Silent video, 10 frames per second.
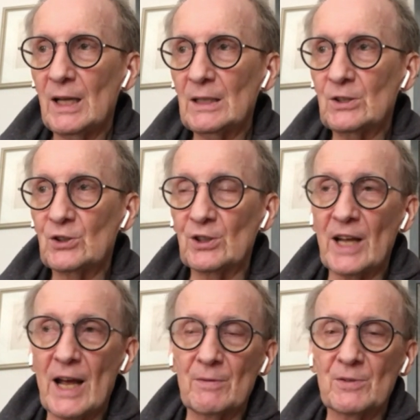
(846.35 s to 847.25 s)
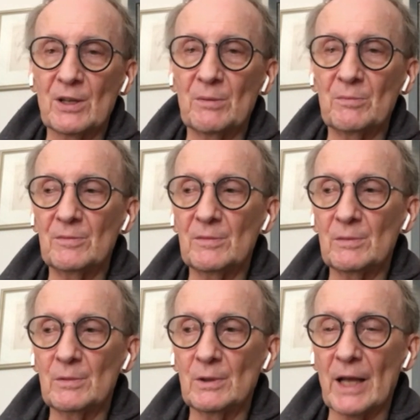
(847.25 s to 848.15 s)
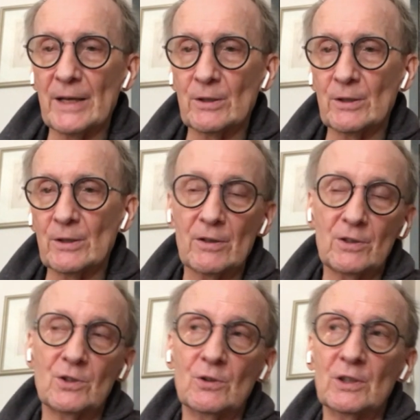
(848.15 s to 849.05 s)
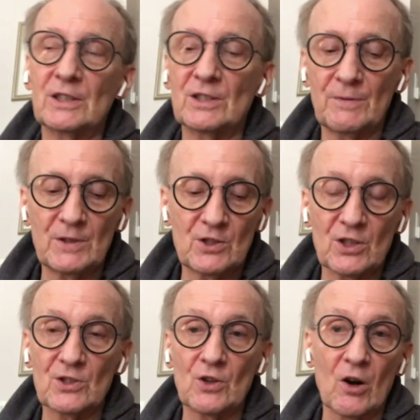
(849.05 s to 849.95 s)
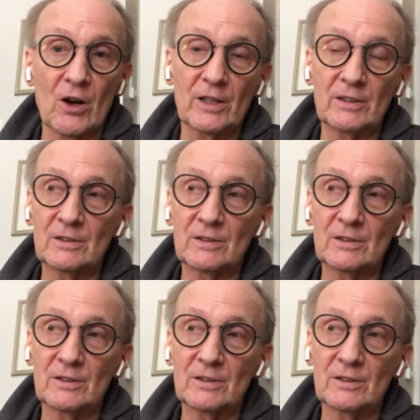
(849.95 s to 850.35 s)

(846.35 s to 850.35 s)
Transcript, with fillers: should have some lighter value to it, because if it's just dark,